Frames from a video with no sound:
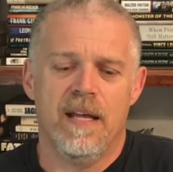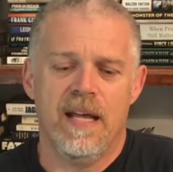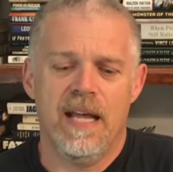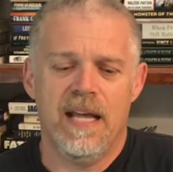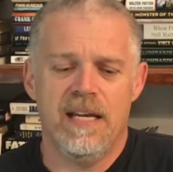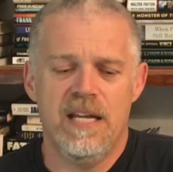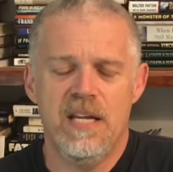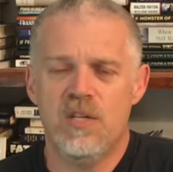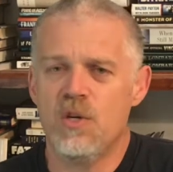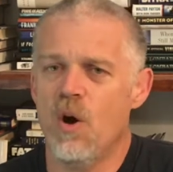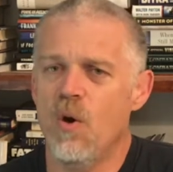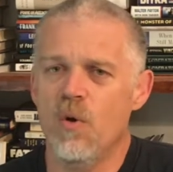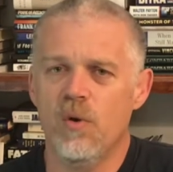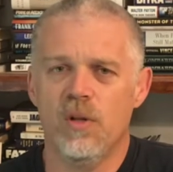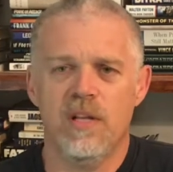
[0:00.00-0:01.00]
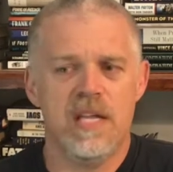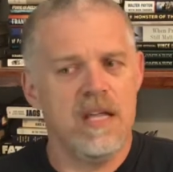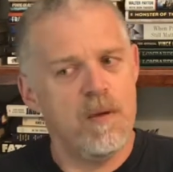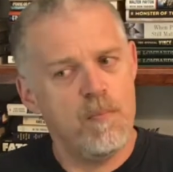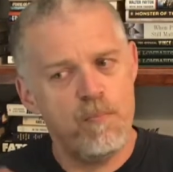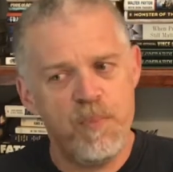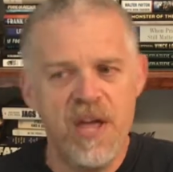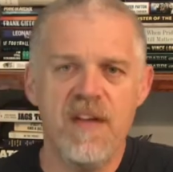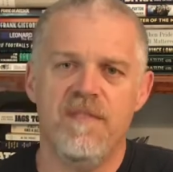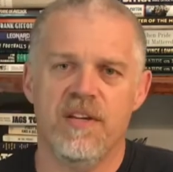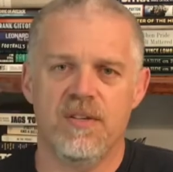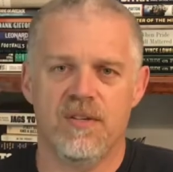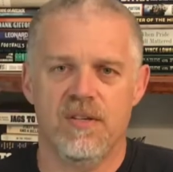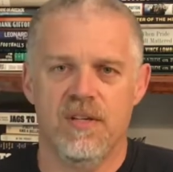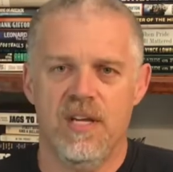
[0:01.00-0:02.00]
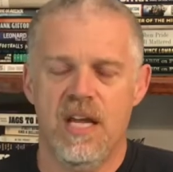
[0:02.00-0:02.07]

and he totally pivots.